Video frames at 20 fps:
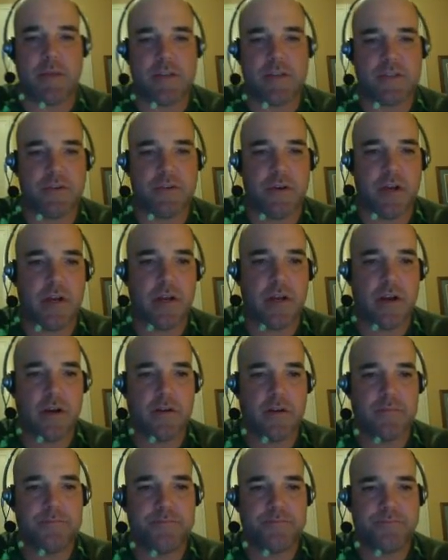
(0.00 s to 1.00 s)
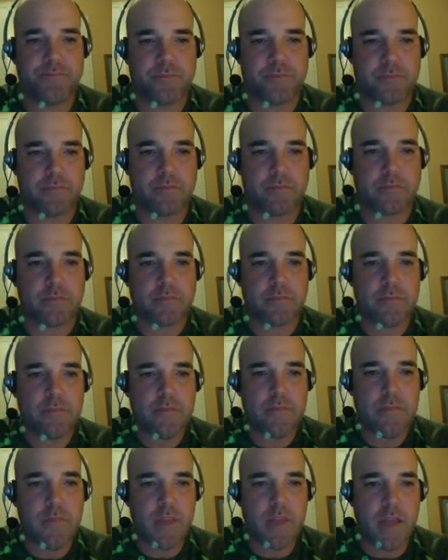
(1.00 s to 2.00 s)
screen here,
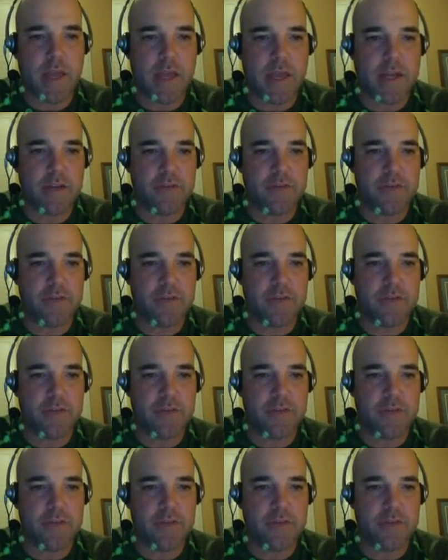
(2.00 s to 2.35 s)
and